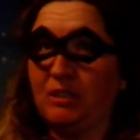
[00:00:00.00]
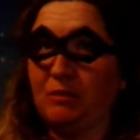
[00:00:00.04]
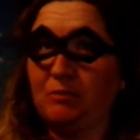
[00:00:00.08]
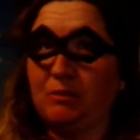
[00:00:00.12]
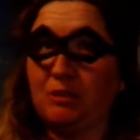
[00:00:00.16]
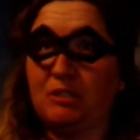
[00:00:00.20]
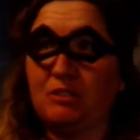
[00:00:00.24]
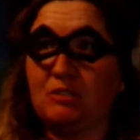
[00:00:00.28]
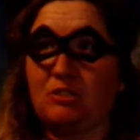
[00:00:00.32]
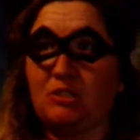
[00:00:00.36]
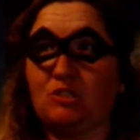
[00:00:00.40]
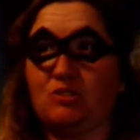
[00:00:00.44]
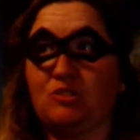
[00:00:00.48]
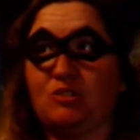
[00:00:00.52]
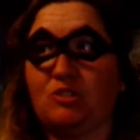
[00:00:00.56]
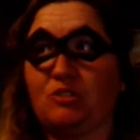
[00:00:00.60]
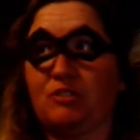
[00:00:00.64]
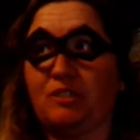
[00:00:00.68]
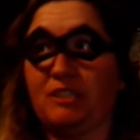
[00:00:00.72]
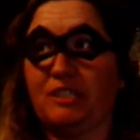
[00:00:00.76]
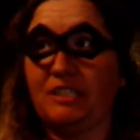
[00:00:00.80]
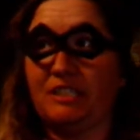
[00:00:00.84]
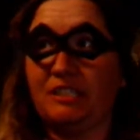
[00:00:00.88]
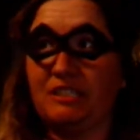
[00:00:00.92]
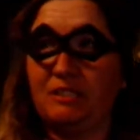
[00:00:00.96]
starts with the
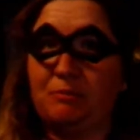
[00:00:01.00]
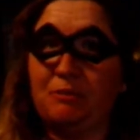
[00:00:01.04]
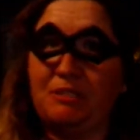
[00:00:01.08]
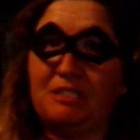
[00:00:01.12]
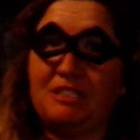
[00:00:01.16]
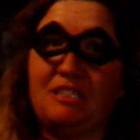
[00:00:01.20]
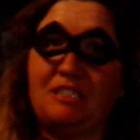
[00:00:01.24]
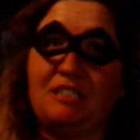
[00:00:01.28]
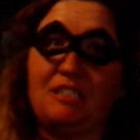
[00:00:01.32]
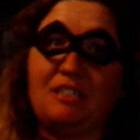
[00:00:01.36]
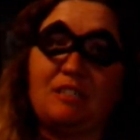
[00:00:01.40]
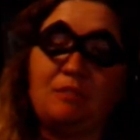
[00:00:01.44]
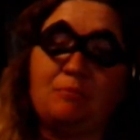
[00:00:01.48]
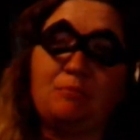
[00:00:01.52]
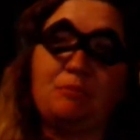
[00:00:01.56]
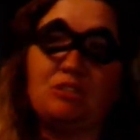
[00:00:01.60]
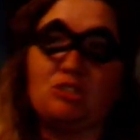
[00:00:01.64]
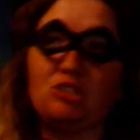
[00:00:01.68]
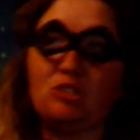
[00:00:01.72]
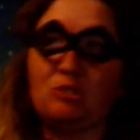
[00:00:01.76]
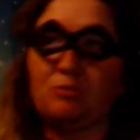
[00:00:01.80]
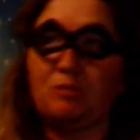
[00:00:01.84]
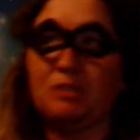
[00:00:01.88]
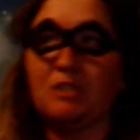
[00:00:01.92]
credits, and we see a bunch of